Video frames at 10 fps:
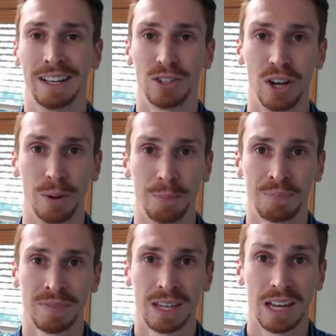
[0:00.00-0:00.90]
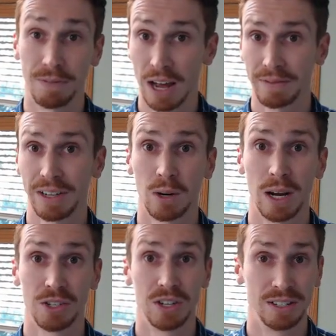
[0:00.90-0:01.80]
So if you have any
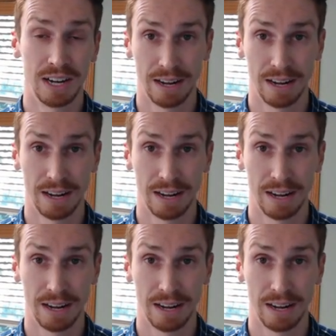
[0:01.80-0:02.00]
questions,